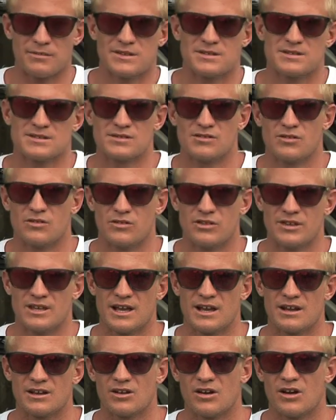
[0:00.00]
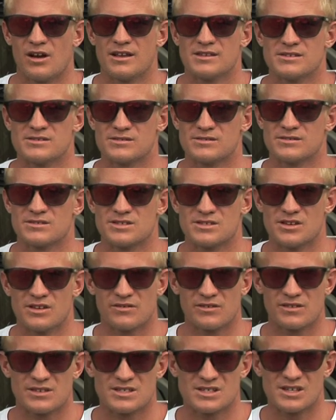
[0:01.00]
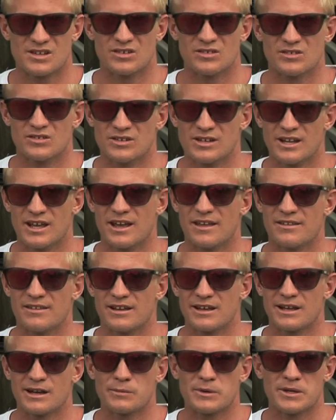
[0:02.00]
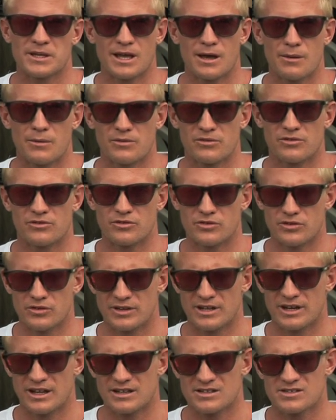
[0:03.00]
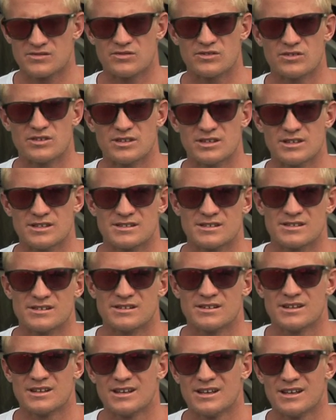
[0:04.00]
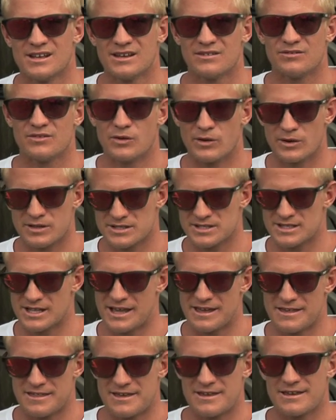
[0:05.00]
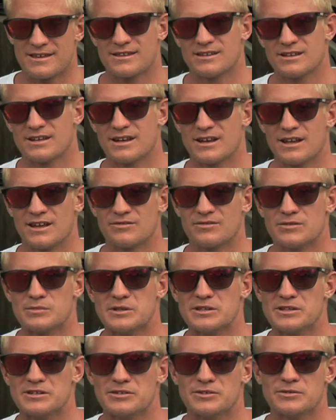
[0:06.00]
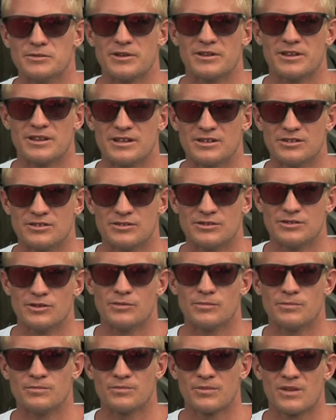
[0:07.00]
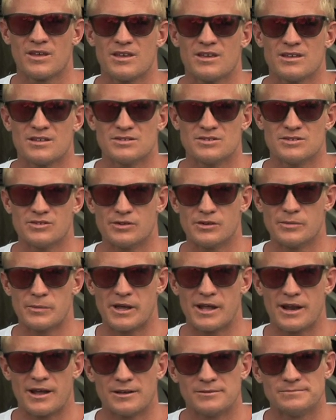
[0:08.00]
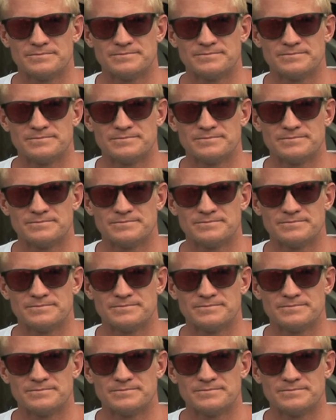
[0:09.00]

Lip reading: That's all the young guys are surfing so good now, and they're going to be coming through in the next few years. And if you want to stay there, you're going to have to be doing what they're doing or doing it better.